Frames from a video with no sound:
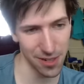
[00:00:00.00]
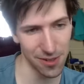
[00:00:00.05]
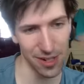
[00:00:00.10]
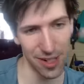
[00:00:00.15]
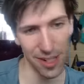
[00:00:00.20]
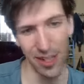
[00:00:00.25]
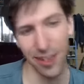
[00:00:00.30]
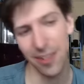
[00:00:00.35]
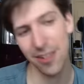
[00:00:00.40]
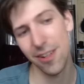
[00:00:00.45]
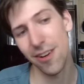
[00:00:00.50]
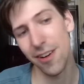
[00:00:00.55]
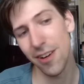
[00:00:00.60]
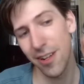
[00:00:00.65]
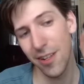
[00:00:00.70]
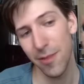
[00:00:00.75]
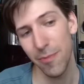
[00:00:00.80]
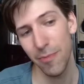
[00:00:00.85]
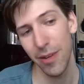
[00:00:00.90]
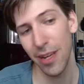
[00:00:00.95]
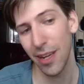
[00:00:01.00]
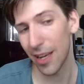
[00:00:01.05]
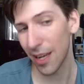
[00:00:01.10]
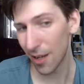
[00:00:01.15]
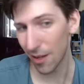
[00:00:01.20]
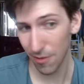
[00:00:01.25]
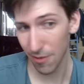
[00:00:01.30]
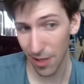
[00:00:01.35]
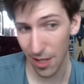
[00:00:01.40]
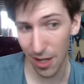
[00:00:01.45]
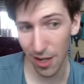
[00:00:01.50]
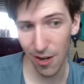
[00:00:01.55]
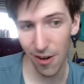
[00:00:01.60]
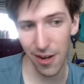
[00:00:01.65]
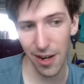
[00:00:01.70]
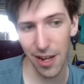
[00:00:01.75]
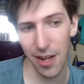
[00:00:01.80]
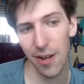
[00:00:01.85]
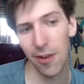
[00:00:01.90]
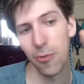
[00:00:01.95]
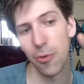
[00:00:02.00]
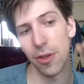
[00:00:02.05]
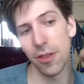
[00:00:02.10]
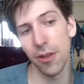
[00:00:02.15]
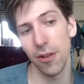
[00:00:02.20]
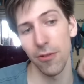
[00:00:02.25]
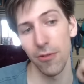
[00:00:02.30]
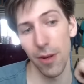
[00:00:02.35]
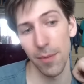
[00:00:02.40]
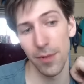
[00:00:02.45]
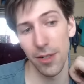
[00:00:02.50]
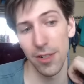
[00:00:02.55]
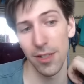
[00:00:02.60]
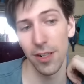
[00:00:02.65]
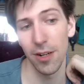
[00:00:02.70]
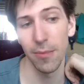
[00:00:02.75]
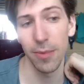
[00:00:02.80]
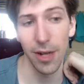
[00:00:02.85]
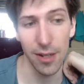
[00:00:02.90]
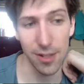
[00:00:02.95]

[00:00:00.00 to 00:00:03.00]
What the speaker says: And this card is being kind of reincarnated with the Corrupted Killbot